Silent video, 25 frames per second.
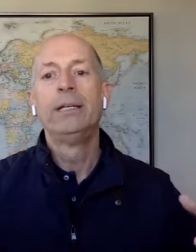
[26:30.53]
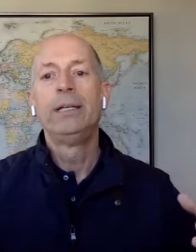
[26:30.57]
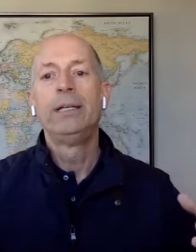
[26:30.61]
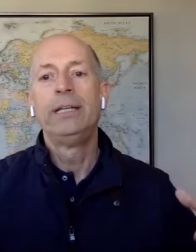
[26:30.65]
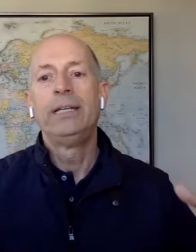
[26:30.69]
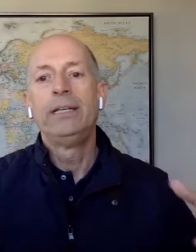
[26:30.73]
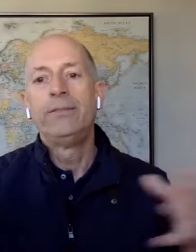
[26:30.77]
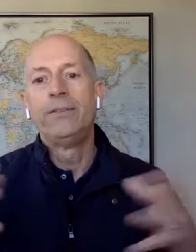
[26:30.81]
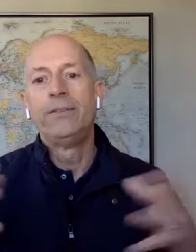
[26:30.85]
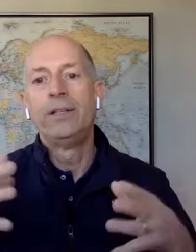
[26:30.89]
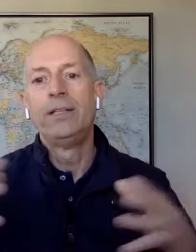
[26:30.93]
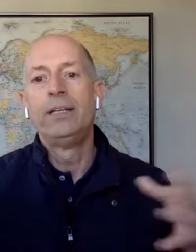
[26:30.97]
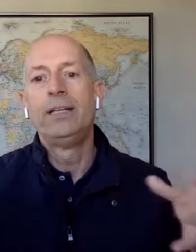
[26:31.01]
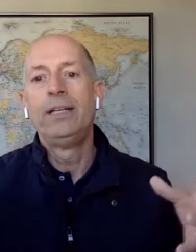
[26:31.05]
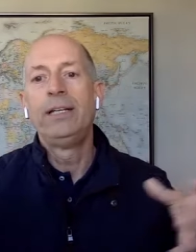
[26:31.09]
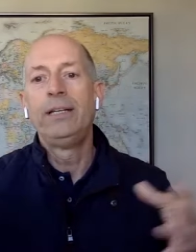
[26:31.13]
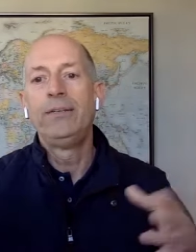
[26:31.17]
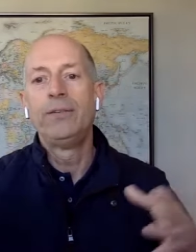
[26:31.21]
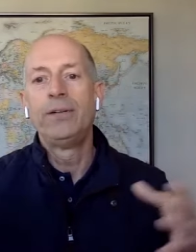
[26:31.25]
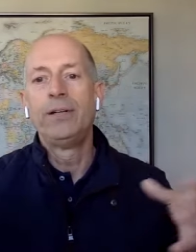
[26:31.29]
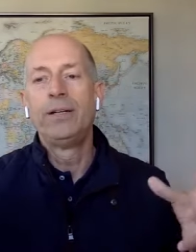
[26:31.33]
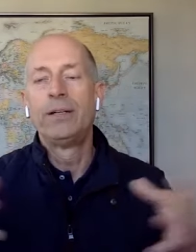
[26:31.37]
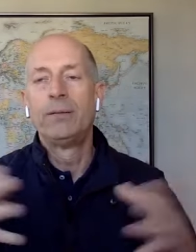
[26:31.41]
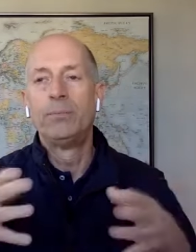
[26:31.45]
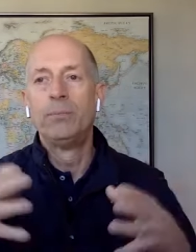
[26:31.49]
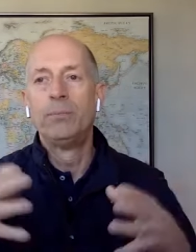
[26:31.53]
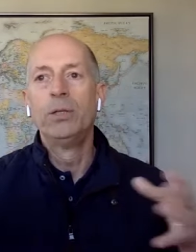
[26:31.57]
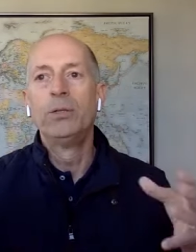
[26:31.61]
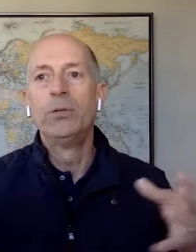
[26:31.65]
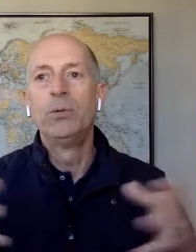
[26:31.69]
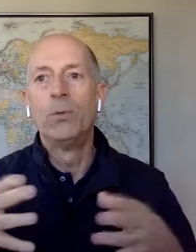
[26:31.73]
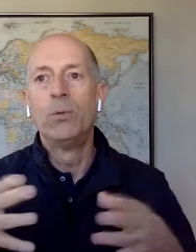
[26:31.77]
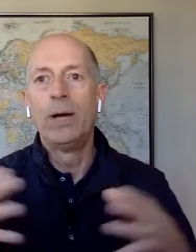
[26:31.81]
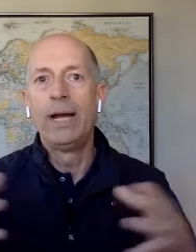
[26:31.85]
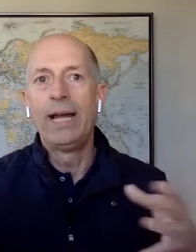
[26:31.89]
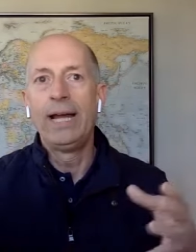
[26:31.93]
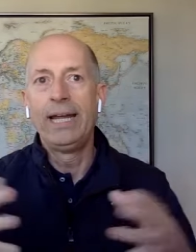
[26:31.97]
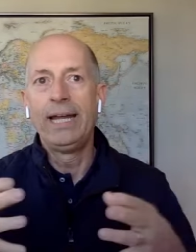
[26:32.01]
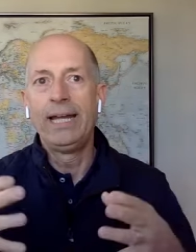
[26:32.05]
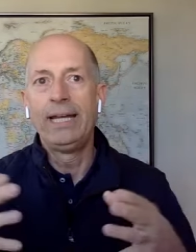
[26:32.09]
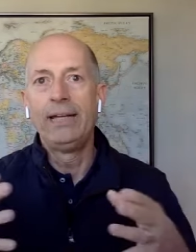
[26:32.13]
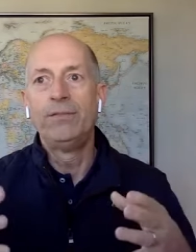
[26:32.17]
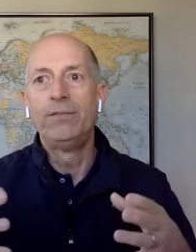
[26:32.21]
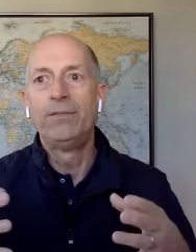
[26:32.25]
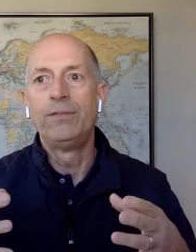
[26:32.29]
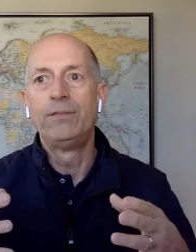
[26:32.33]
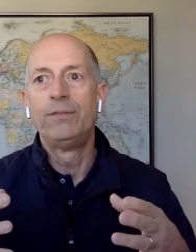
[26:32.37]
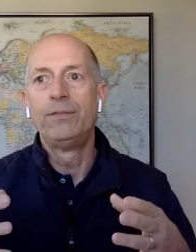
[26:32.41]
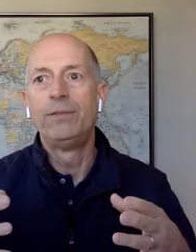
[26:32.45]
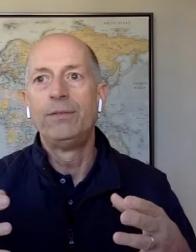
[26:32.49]
even even in a blue
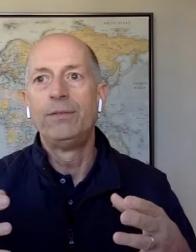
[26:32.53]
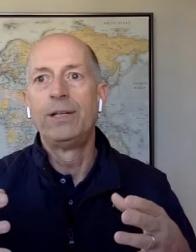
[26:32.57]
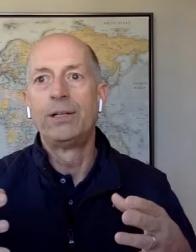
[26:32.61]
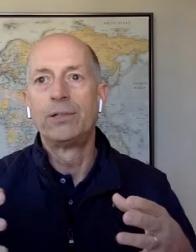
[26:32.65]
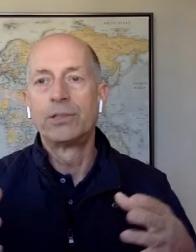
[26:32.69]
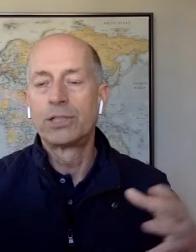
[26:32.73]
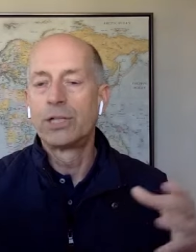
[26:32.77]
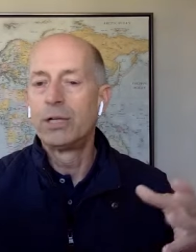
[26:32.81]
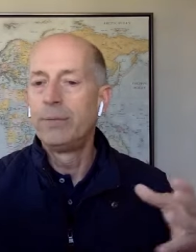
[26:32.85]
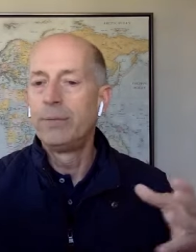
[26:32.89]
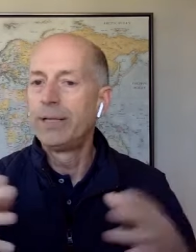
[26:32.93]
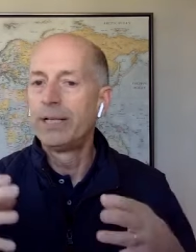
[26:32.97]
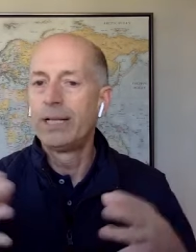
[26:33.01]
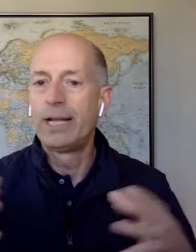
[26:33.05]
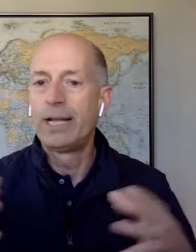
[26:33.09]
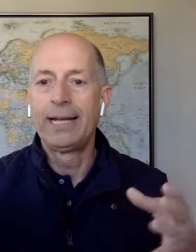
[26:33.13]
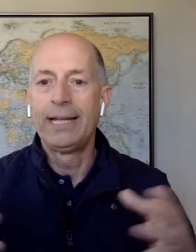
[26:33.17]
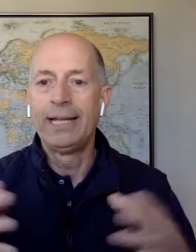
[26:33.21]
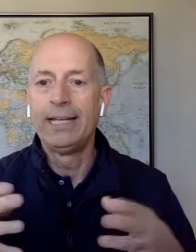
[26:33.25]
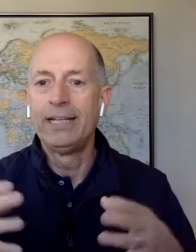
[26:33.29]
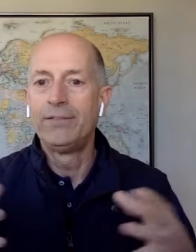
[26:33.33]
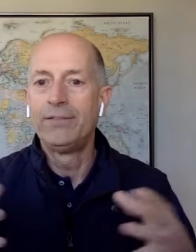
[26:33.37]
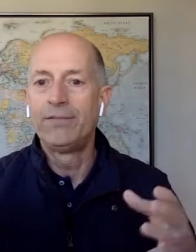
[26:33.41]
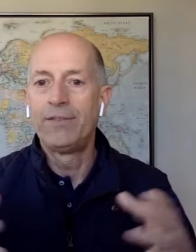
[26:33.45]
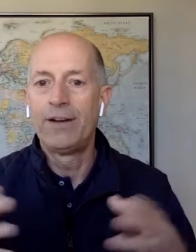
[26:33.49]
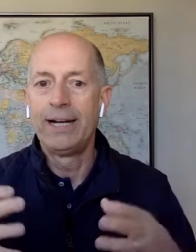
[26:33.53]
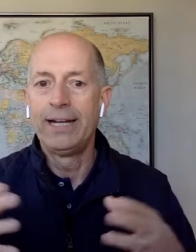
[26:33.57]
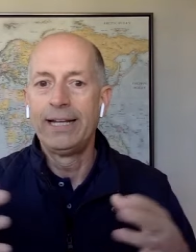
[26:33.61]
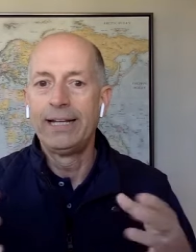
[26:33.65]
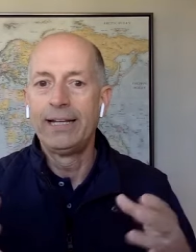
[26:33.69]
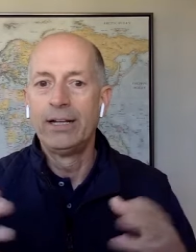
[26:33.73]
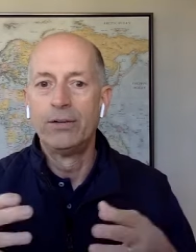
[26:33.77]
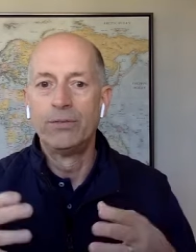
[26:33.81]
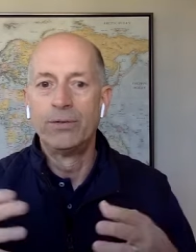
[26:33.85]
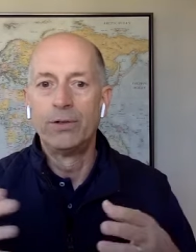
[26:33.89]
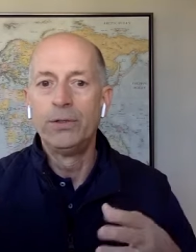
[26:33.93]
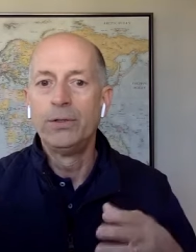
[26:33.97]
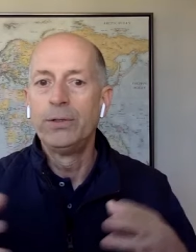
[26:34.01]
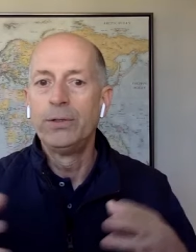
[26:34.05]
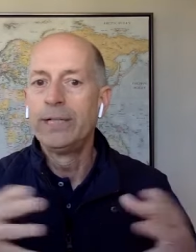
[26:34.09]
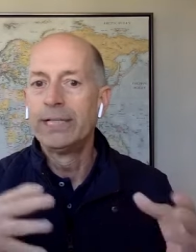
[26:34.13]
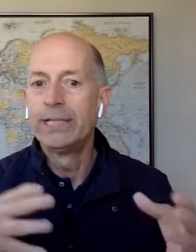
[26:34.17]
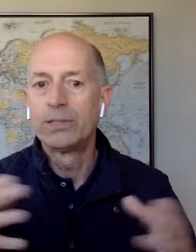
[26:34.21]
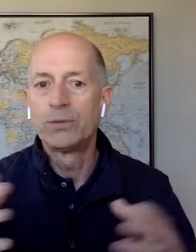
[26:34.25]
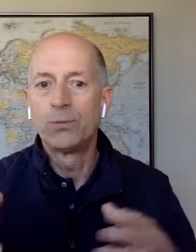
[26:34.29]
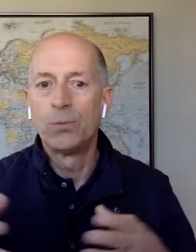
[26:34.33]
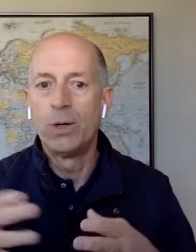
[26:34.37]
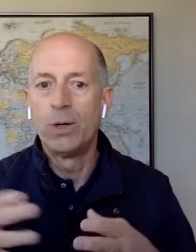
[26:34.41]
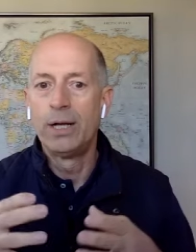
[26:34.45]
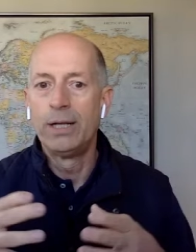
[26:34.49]
wave there's going to be a lot of infighting over who
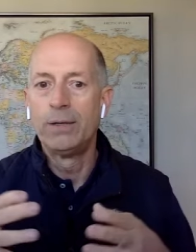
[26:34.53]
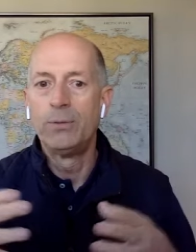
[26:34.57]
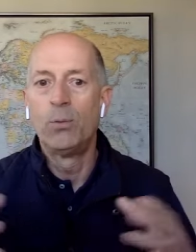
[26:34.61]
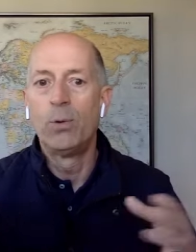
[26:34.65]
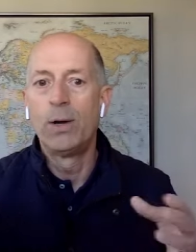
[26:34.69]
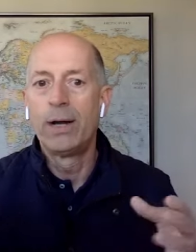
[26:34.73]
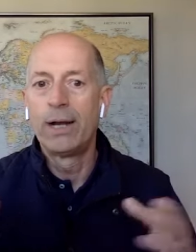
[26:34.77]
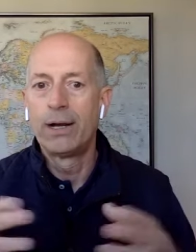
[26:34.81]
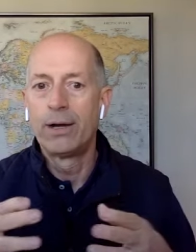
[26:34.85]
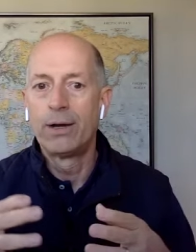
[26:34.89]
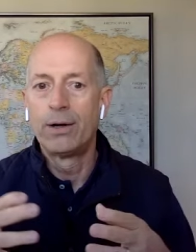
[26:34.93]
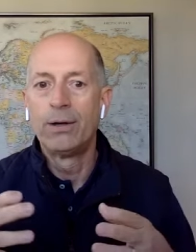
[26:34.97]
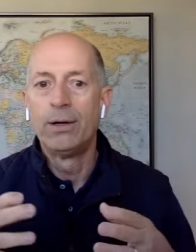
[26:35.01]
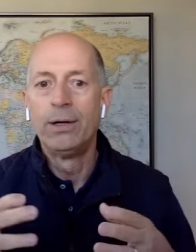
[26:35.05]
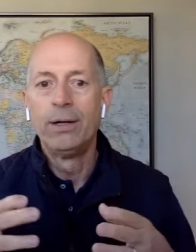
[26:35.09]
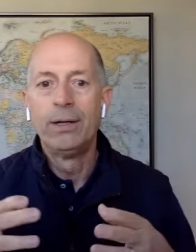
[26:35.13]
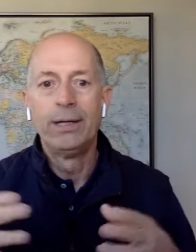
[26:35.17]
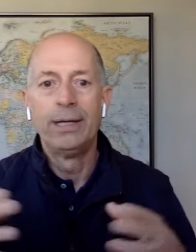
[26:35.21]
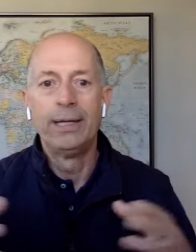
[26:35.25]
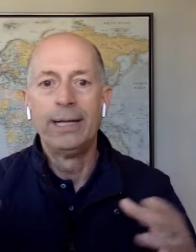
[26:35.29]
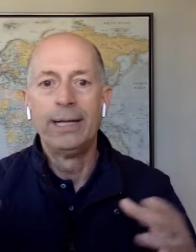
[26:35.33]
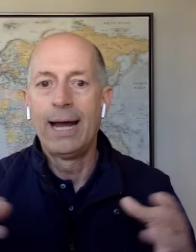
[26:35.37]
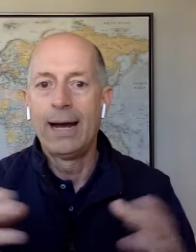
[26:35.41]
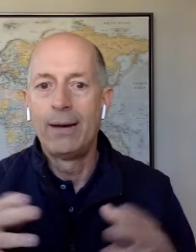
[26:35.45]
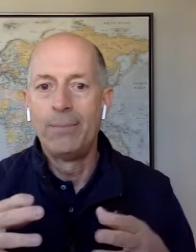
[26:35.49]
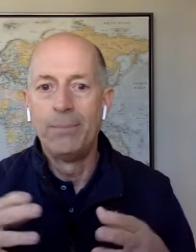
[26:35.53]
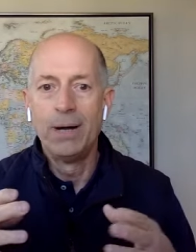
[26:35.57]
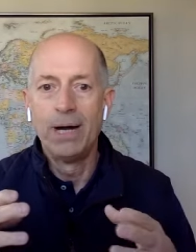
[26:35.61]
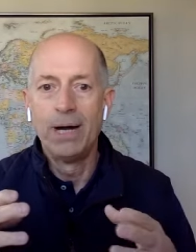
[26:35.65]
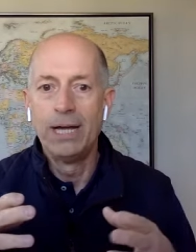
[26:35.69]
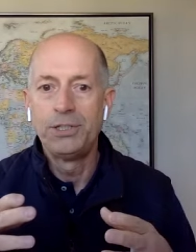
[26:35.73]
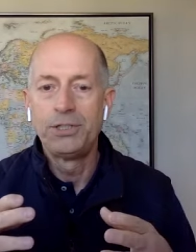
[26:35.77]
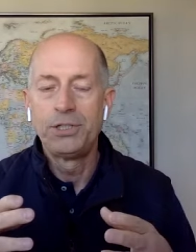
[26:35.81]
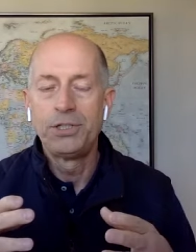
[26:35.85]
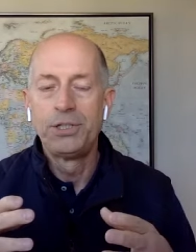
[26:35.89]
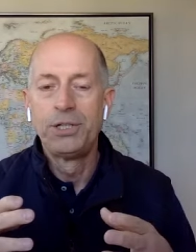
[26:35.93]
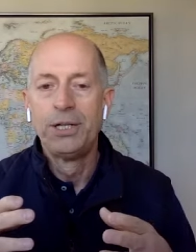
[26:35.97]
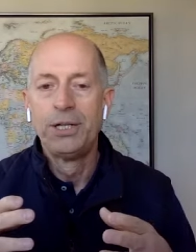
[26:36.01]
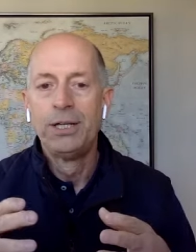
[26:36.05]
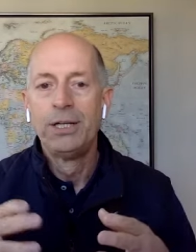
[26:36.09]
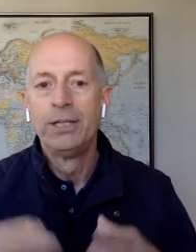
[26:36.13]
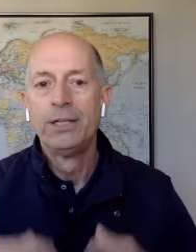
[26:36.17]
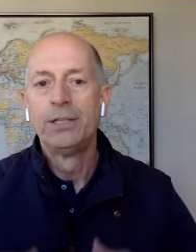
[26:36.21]
gets what where and how much